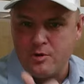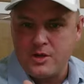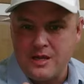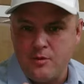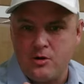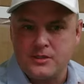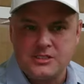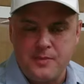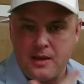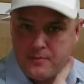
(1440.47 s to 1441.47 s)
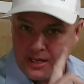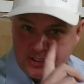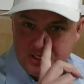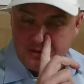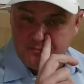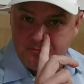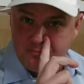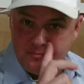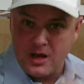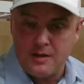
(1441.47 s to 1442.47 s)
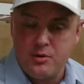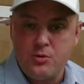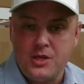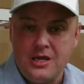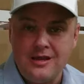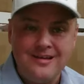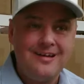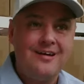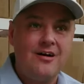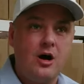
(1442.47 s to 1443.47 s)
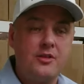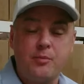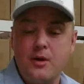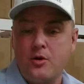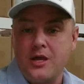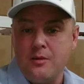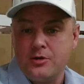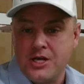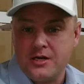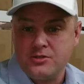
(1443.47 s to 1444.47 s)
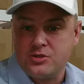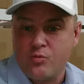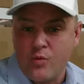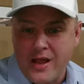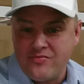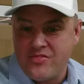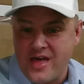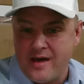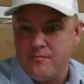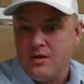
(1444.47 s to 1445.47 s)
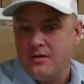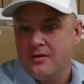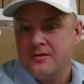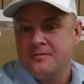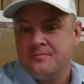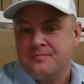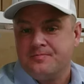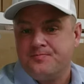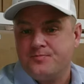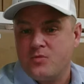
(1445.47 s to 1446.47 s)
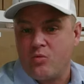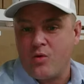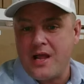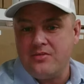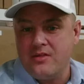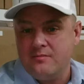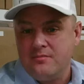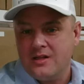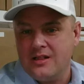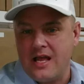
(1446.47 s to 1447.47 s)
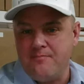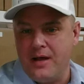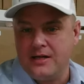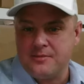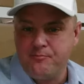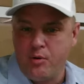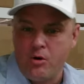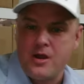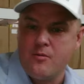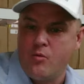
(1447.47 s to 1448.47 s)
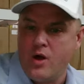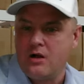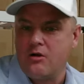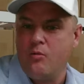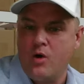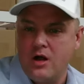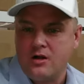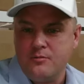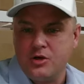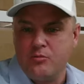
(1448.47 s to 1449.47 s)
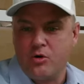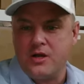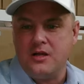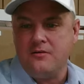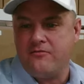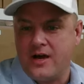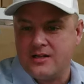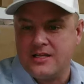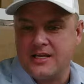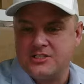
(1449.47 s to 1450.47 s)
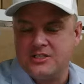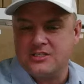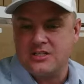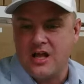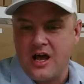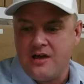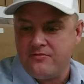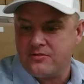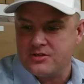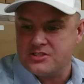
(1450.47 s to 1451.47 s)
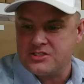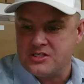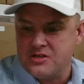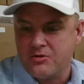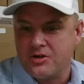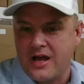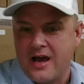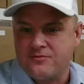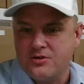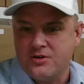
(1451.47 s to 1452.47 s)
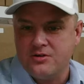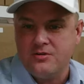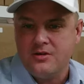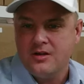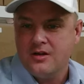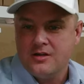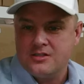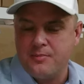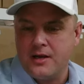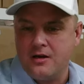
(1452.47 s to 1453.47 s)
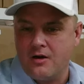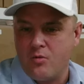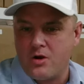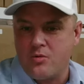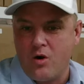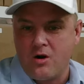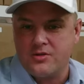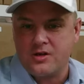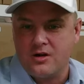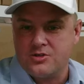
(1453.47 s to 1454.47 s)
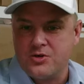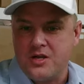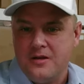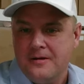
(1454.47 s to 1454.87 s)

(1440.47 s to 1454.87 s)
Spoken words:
Chemo and Spam Banshee and Pokey on the Primo Chemo channel, so raid them. Raid them. Lead Belt Emporium, welcome. Good morning. Finally catching this live. Good to see you, or good afternoon, depending on where you are in the country.